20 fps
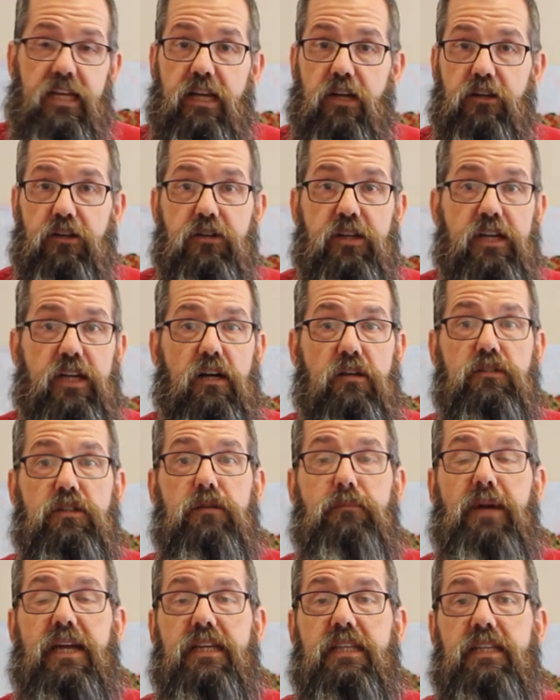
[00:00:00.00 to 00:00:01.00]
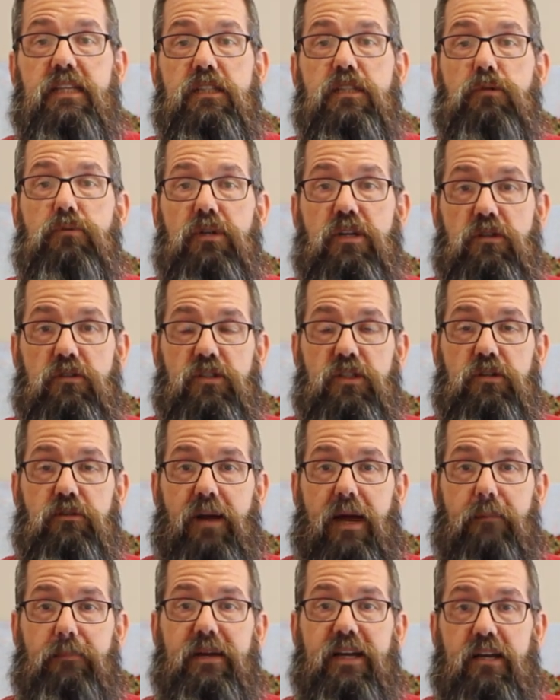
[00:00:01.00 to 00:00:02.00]
Now you can also make this quilt
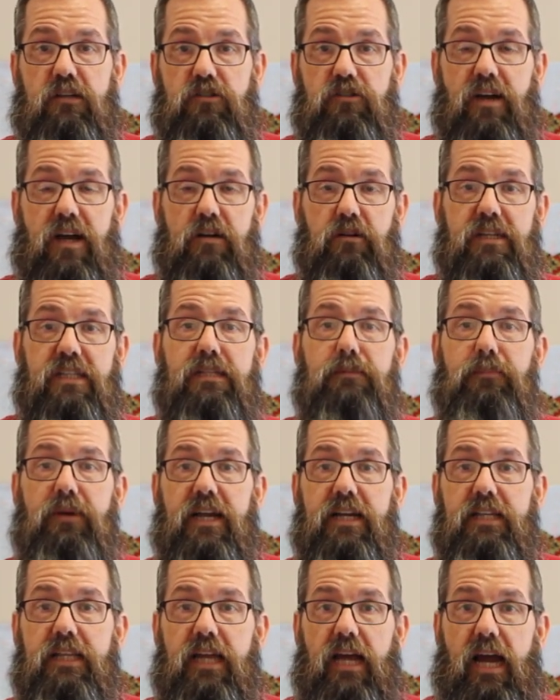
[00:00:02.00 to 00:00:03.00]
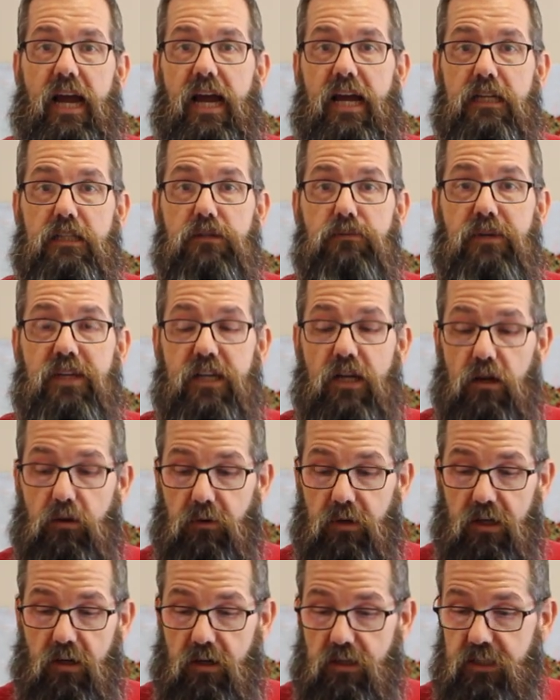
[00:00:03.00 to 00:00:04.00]
scrappy. I'll try to explain that as we go
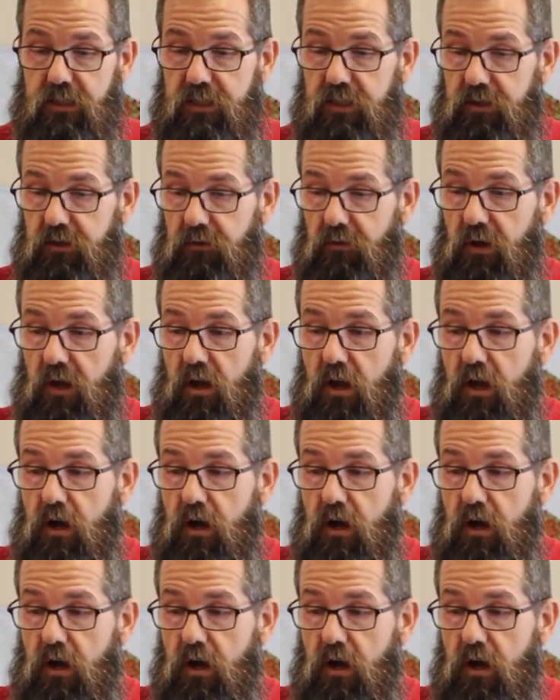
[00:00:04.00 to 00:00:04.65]
along too.